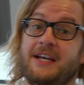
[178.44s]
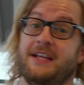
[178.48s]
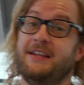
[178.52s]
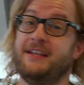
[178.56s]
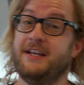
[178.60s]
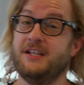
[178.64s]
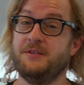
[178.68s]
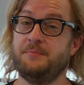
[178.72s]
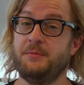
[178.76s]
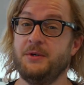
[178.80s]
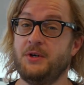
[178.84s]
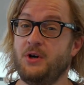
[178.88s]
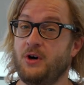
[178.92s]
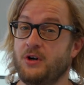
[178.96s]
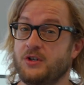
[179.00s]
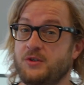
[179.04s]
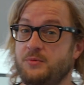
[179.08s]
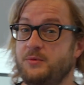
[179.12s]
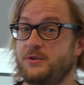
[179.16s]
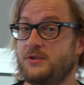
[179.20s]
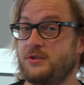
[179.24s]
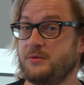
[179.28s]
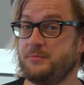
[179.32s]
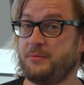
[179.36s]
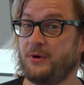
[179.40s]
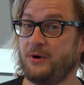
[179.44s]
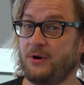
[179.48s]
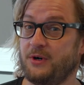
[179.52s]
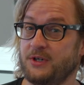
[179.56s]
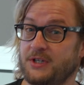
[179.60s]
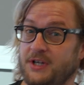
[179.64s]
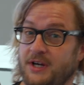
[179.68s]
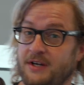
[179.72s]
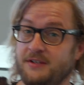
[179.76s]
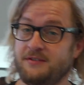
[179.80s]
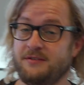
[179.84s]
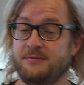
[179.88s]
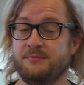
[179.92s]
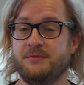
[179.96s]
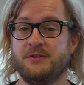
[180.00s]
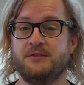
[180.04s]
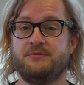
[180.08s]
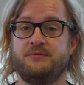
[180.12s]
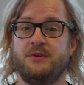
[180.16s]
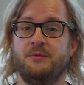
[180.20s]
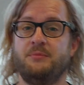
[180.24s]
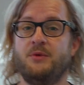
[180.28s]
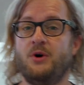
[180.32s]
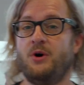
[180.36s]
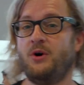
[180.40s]
That's because we support customers
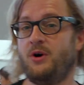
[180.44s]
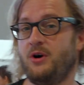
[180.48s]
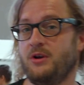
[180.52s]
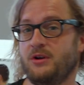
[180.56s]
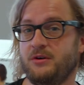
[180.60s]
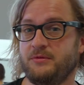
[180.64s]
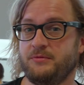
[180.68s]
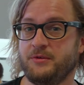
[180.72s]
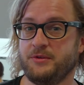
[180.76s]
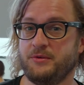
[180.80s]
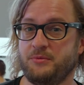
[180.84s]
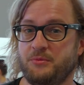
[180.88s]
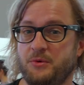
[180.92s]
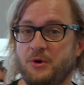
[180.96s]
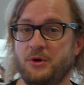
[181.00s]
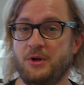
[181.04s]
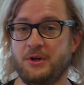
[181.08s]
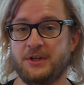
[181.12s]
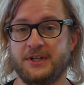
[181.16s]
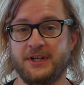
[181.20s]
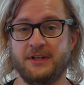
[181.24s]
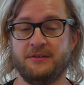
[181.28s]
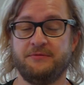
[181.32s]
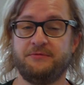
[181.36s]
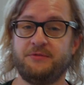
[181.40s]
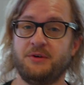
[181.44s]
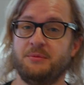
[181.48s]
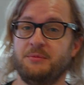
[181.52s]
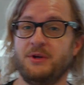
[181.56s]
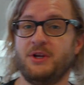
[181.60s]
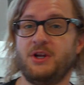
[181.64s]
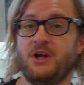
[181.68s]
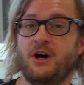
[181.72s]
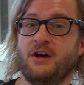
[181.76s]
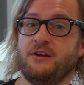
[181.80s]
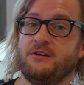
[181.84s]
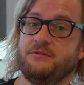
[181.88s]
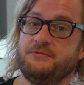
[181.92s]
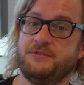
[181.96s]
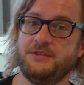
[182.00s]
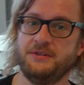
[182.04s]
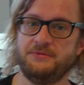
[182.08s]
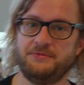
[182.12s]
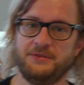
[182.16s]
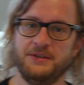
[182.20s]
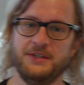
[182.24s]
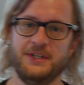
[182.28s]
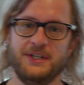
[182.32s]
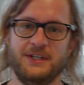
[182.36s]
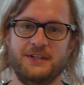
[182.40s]
from all over the world and from a lot of
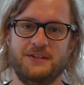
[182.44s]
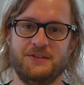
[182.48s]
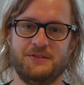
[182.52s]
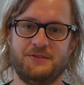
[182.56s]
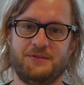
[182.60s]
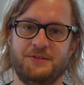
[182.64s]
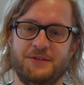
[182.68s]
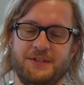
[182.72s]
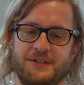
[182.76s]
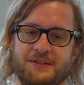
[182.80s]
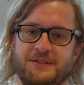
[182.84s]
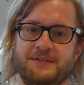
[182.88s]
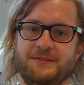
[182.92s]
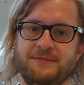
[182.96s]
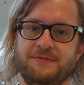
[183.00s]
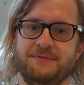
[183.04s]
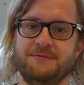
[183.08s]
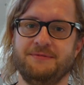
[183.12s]
different industries.